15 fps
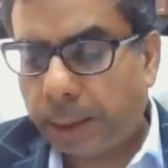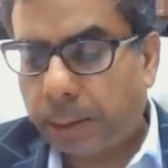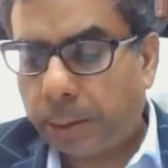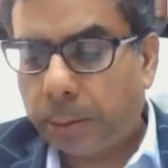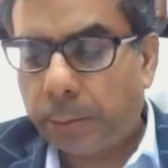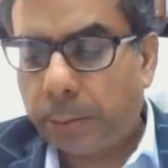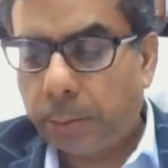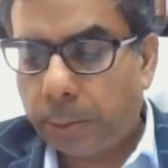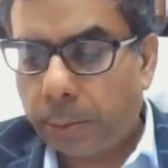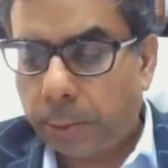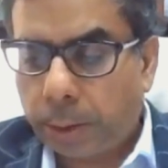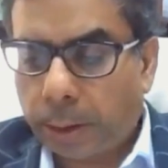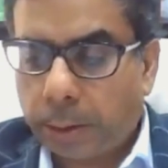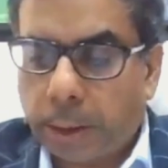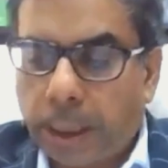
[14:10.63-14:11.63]
the
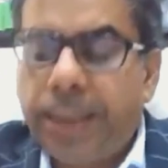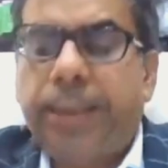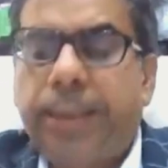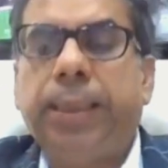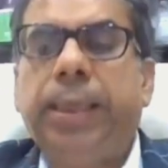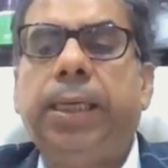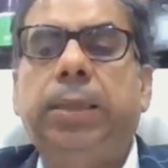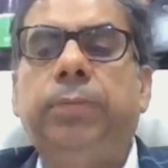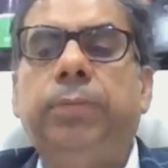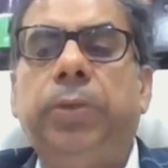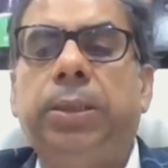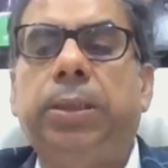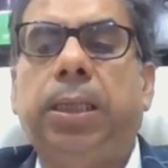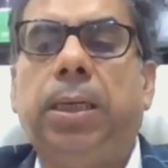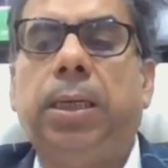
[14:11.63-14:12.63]
country in
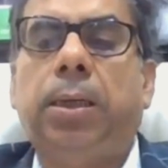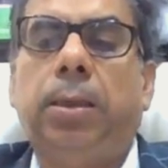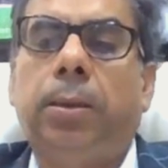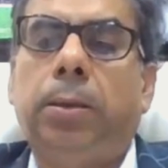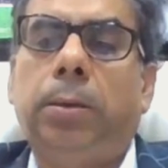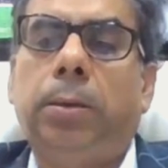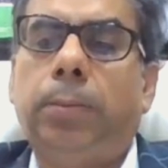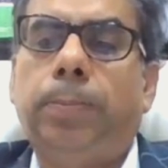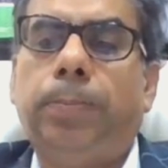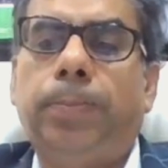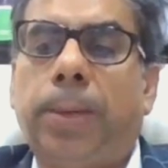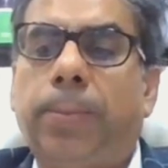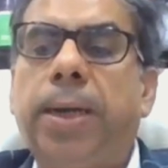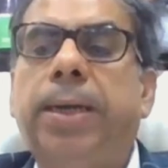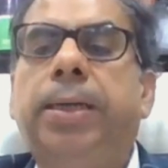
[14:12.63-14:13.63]
which the
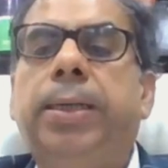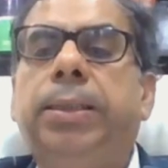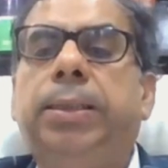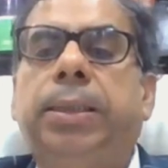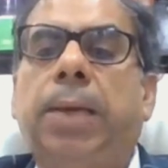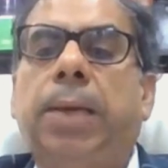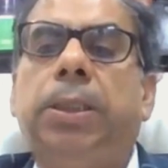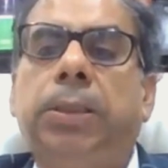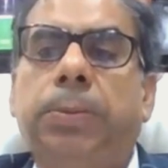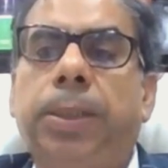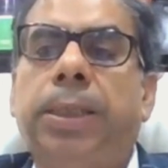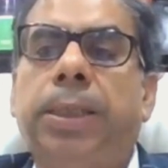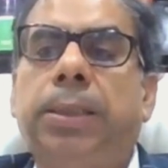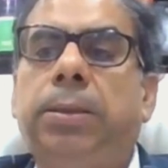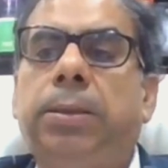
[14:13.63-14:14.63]
permanent
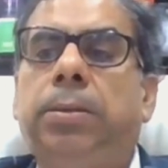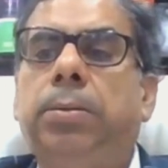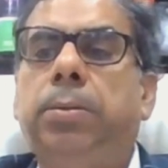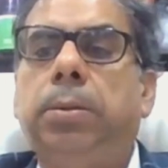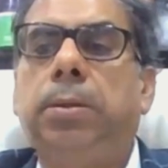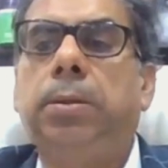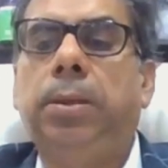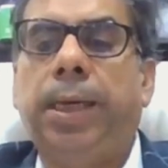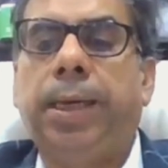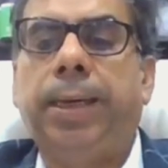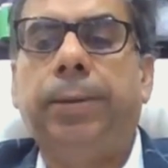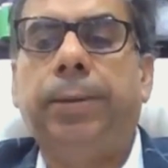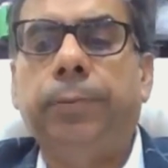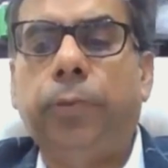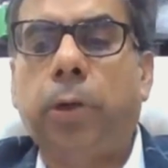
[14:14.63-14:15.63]
establishment is
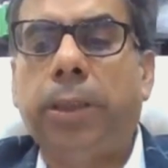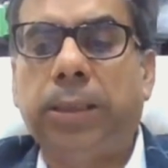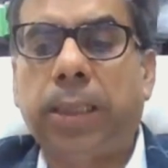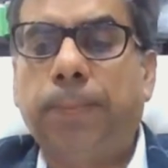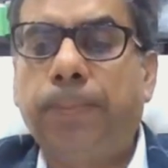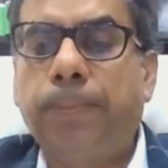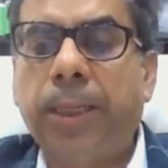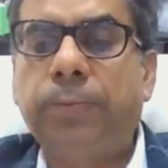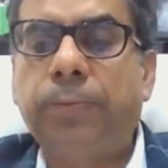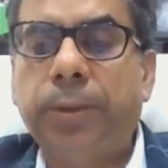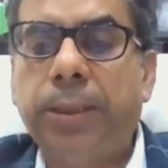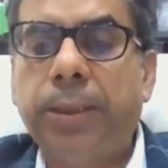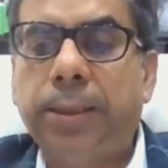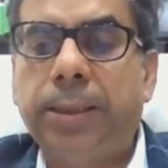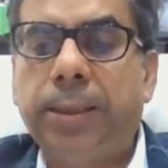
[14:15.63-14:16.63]
there, for example, if
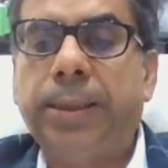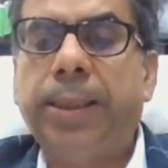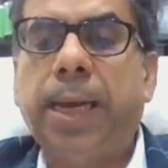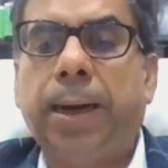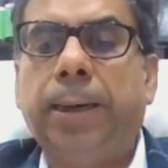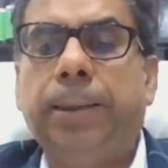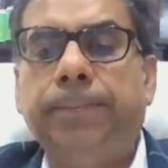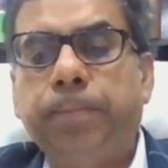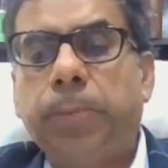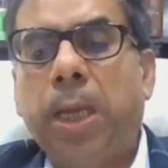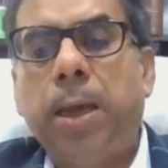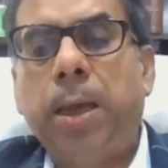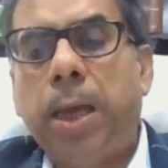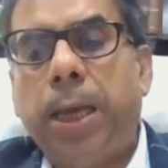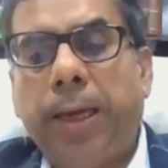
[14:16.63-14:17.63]
in India,
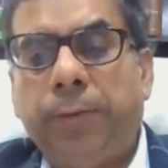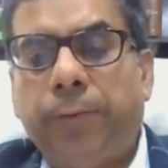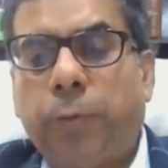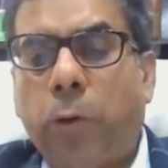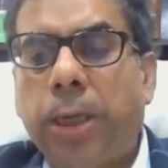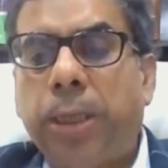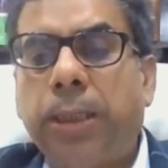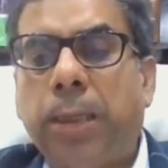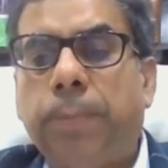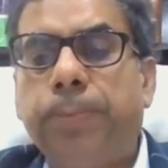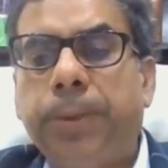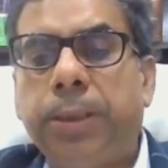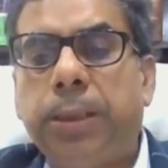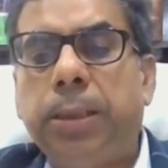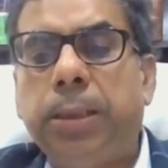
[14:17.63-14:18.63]
a foreign
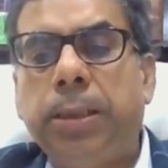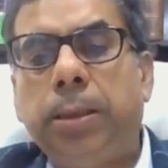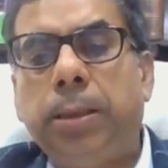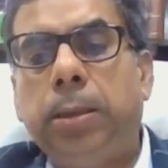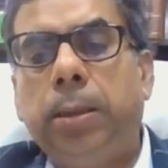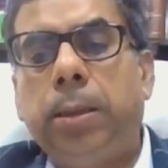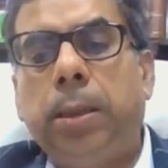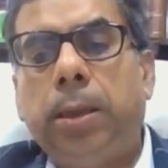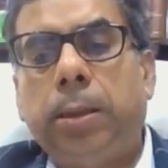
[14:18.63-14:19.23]
company